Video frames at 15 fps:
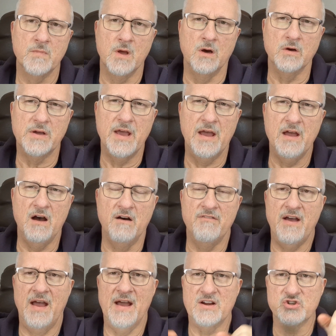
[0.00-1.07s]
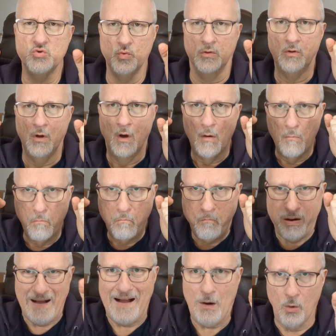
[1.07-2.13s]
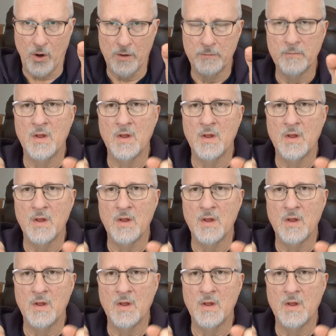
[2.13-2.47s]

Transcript: okay, of actual power.